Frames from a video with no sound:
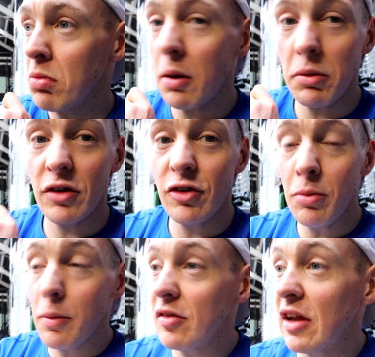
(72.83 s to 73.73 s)
I'm not
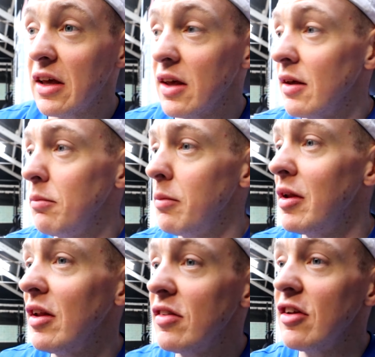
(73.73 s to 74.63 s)
sure, maybe he
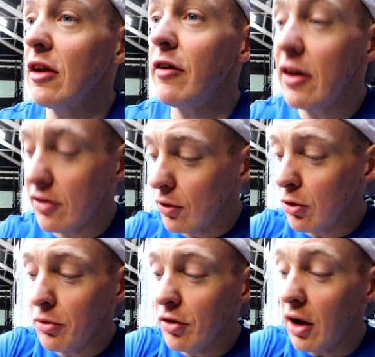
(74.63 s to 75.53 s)
didn't sell rights to
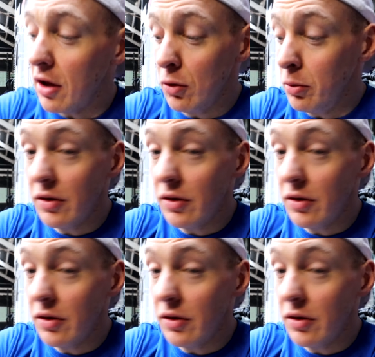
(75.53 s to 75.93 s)
them or something, I don't know,